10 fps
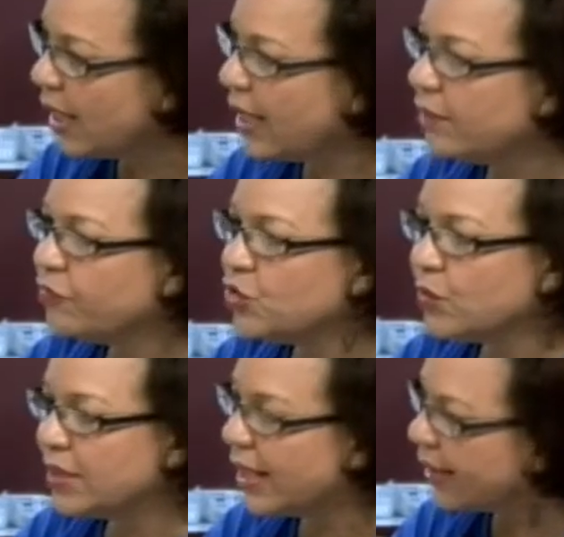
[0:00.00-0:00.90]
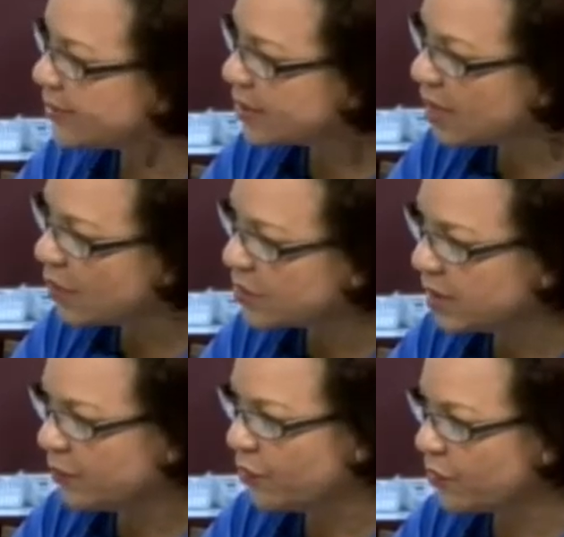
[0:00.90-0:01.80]
And if you're doing the guidance and counseling
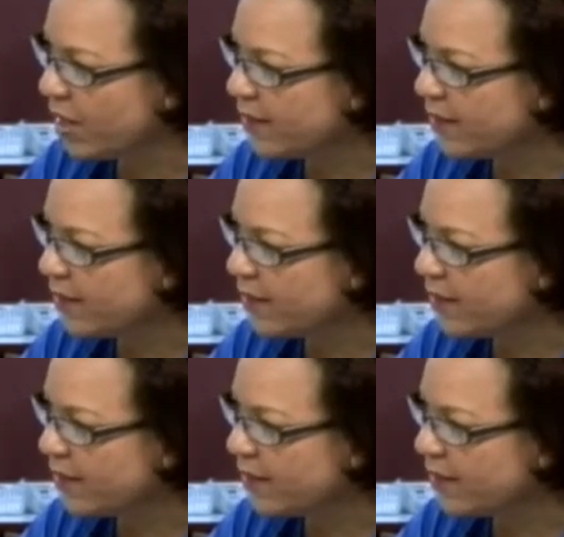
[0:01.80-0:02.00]
programs,